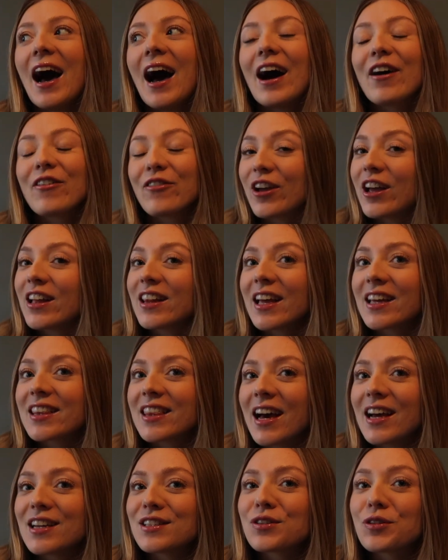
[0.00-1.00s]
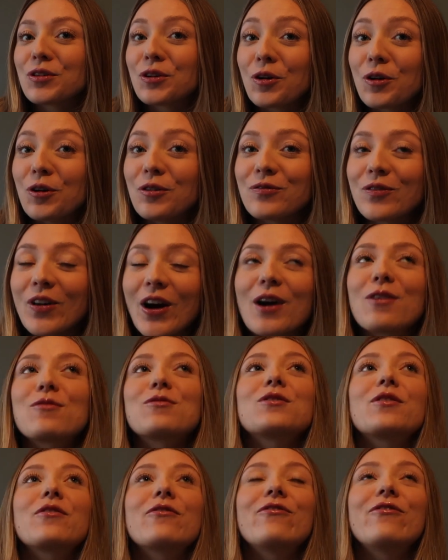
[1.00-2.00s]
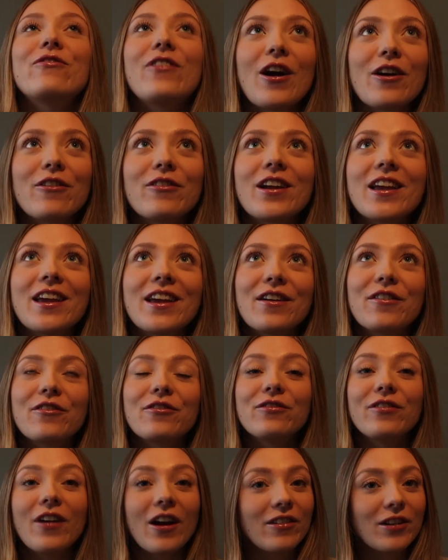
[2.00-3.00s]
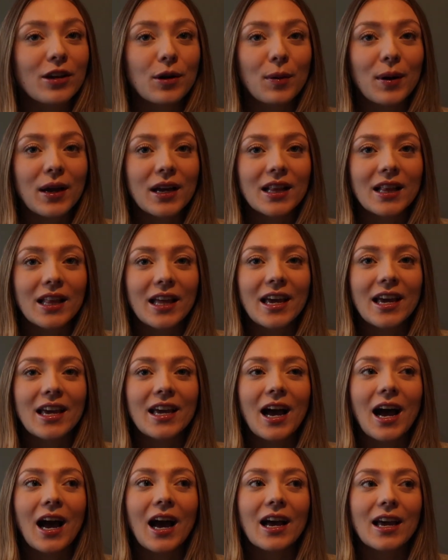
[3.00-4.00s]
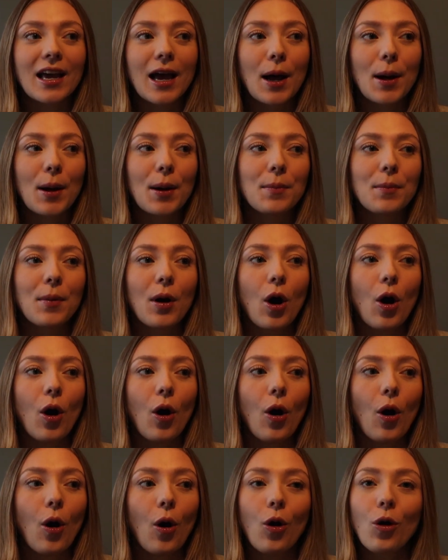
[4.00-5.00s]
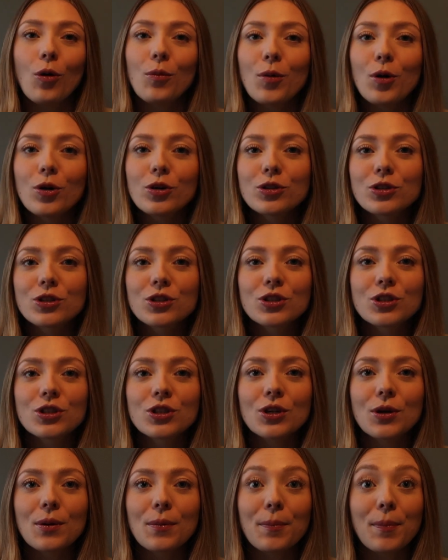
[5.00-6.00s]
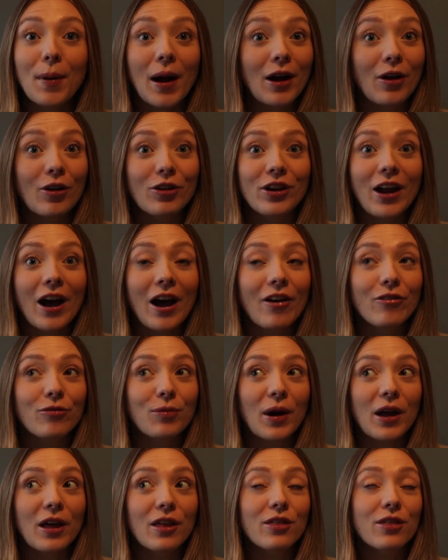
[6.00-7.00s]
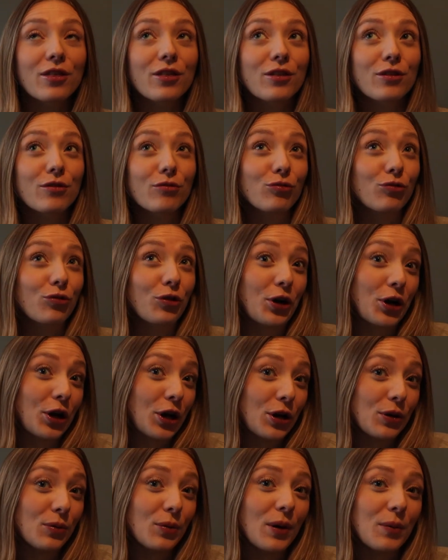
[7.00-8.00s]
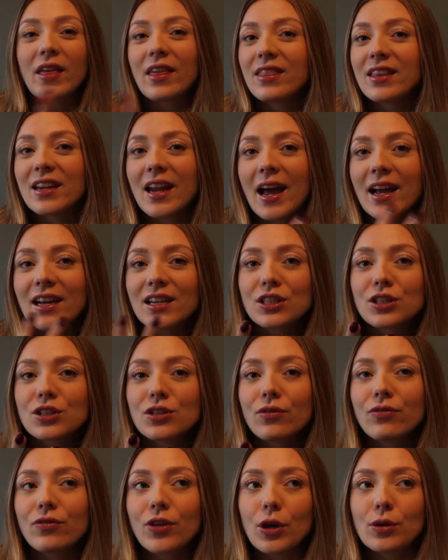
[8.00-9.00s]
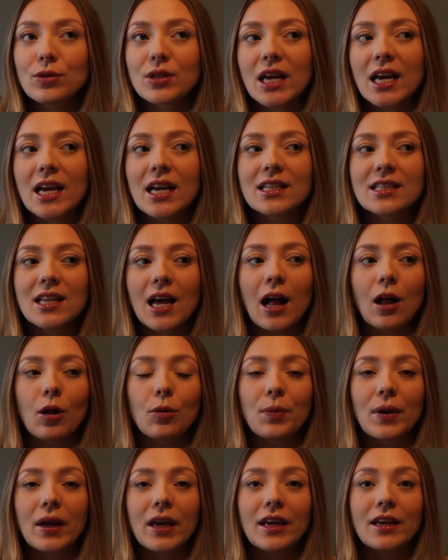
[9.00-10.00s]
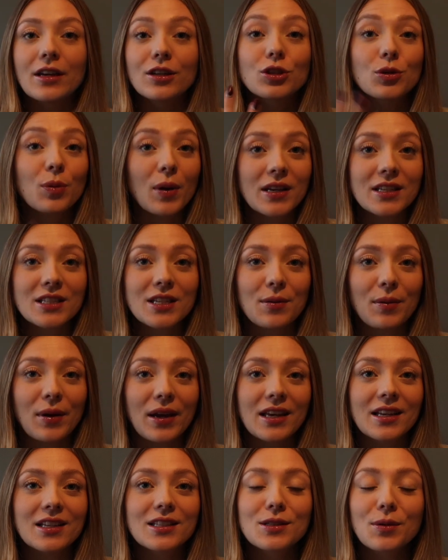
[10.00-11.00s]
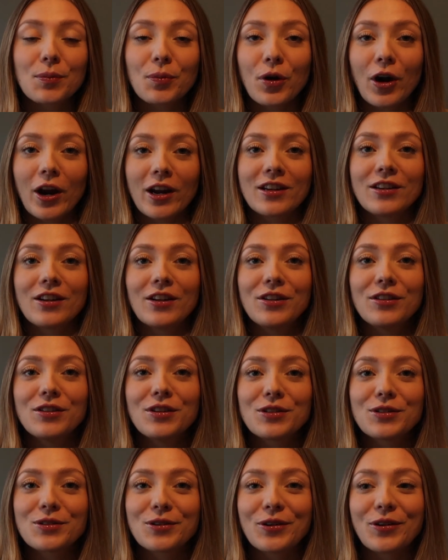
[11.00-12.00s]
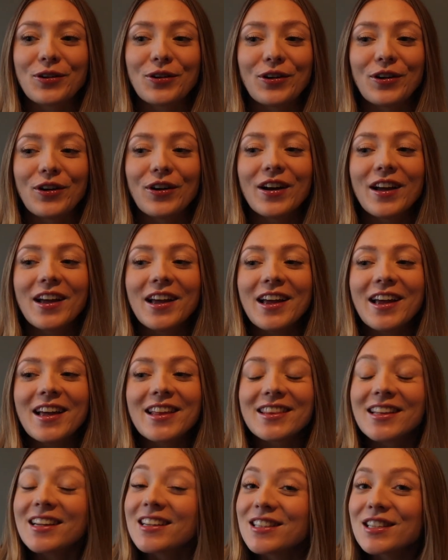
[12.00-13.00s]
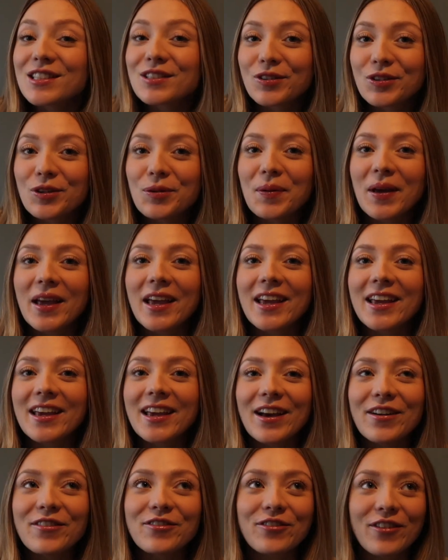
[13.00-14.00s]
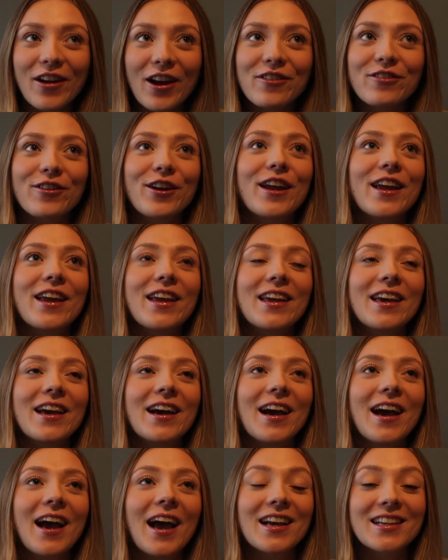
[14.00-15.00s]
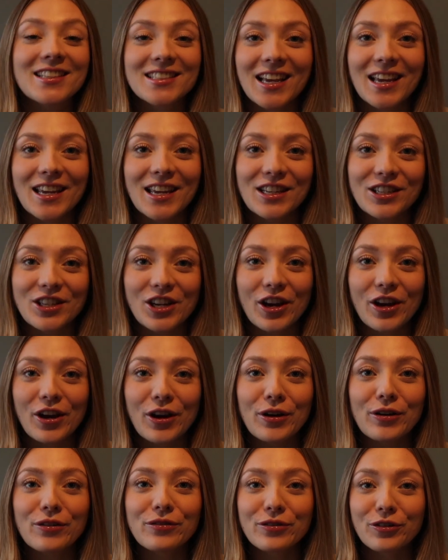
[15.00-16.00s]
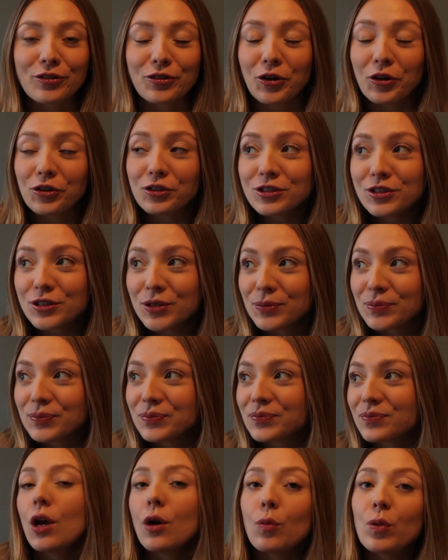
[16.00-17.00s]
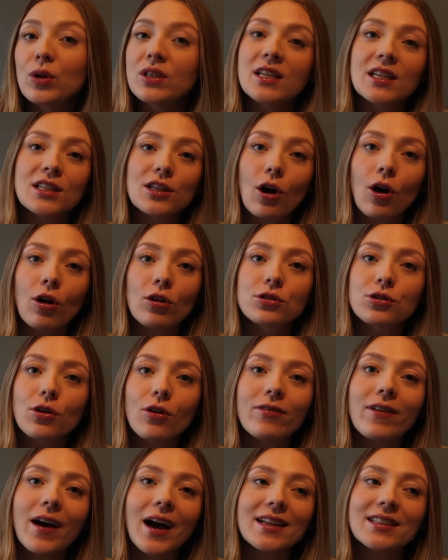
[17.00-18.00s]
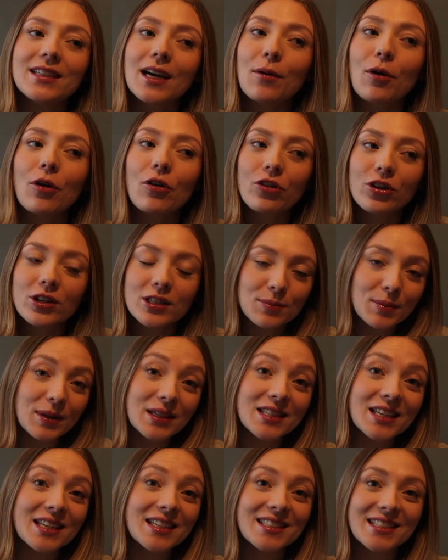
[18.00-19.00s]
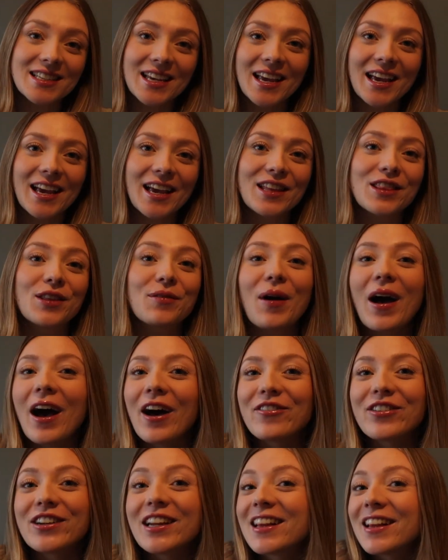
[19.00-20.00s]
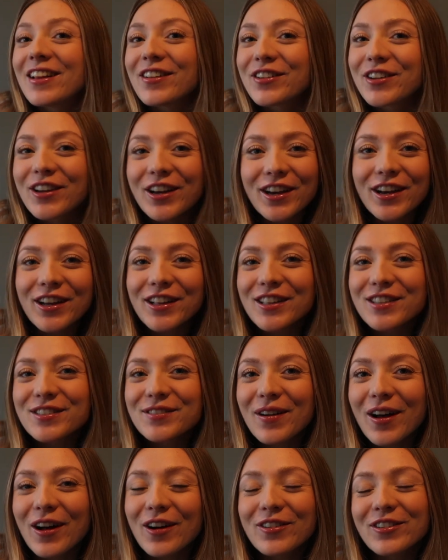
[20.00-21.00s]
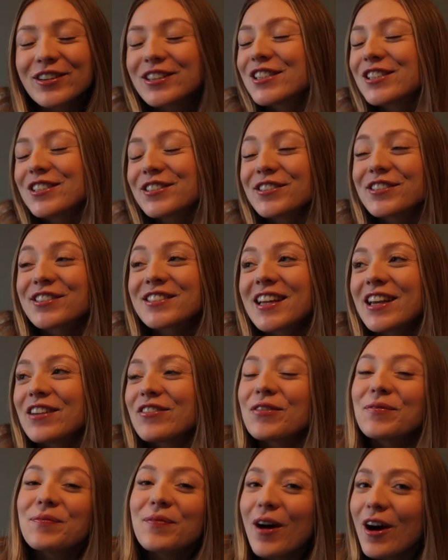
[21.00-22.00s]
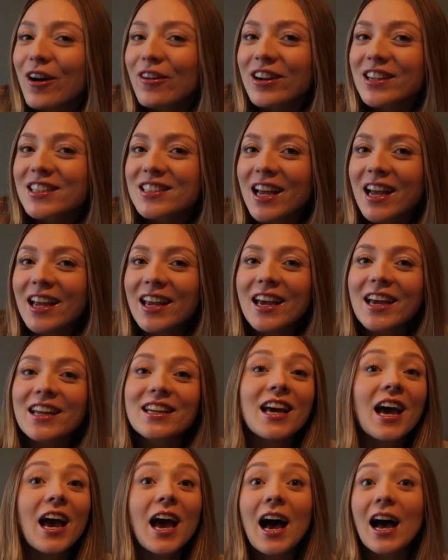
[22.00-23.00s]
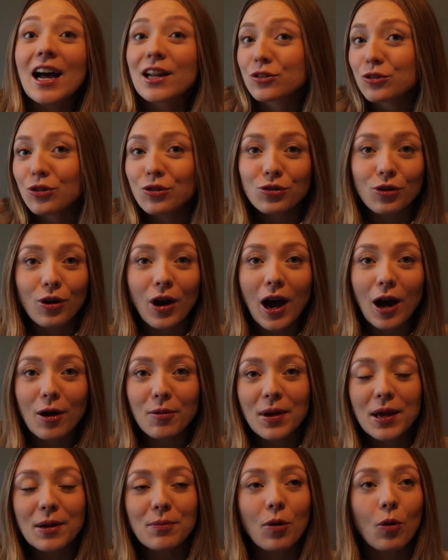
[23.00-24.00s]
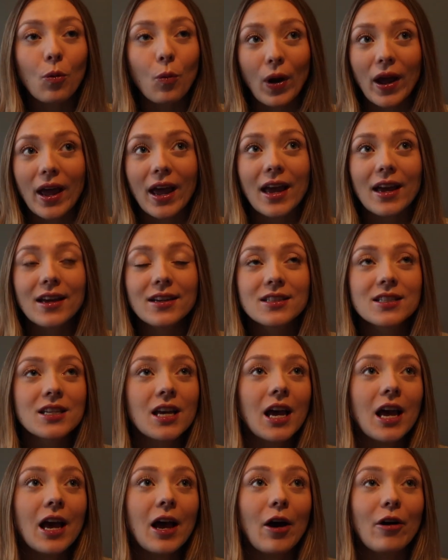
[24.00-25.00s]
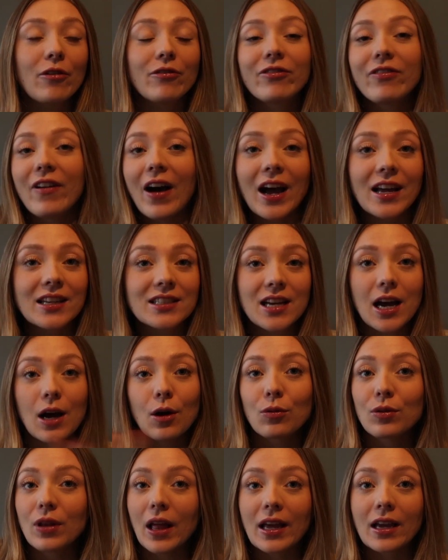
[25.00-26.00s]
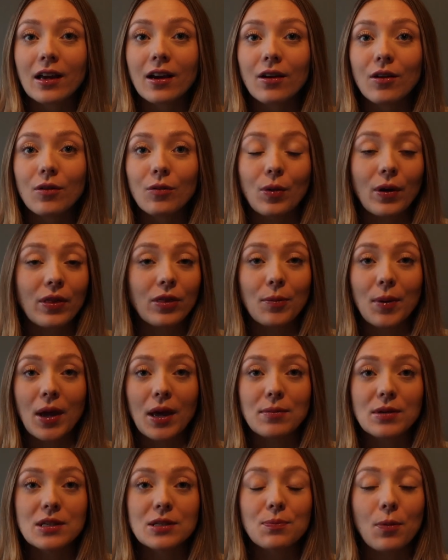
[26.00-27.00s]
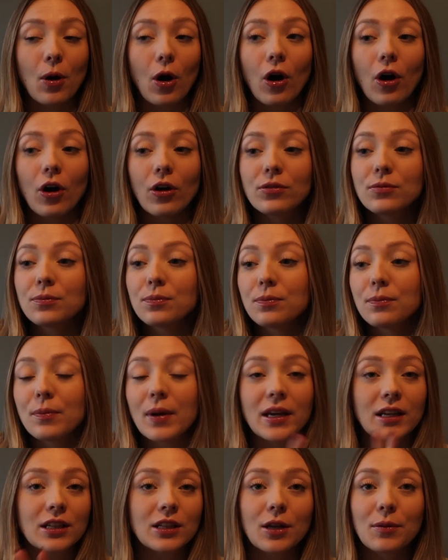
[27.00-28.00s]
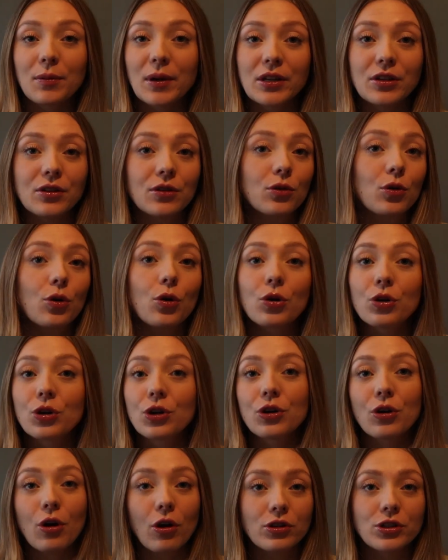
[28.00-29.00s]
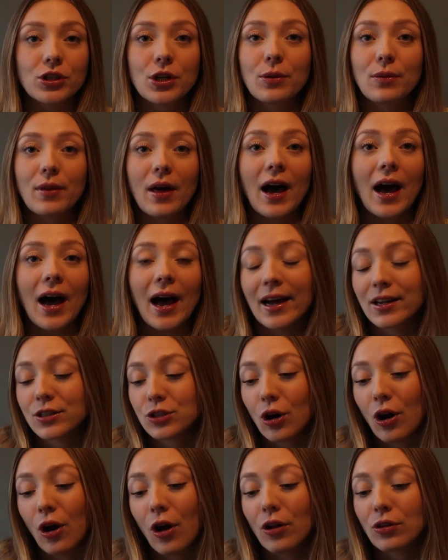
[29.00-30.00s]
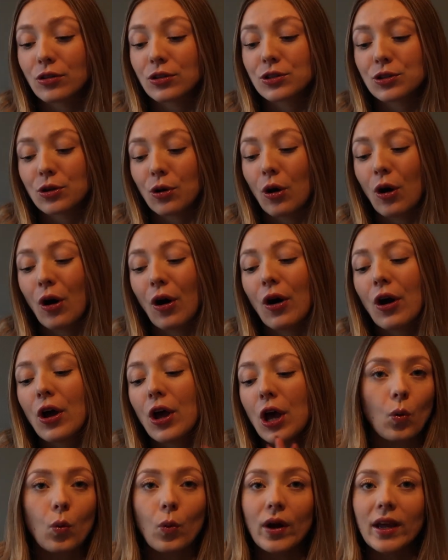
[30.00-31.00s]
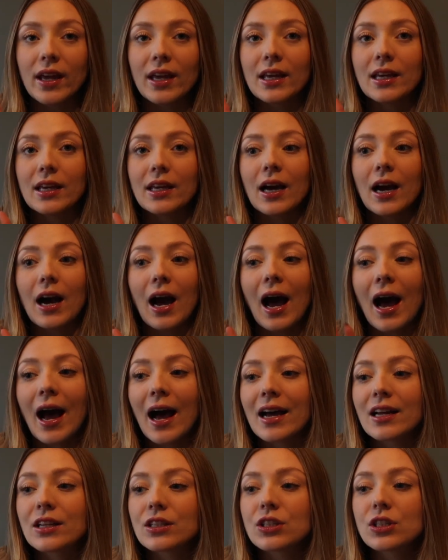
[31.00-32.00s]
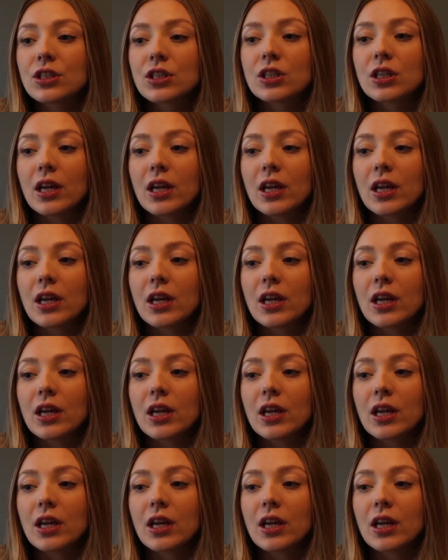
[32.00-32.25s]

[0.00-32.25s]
I feel like that is going to come around very, very quickly. I am almost bang on halfway through. Within the next few days I'll be 20 weeks pregnant, so this is going to be a very exciting year for us. We did also find out on Christmas Day that we're having a little girl as well, which is just even more exciting. I don't know how people wait and find out like when the baby's born. Me and Louis could not do that at all. So we had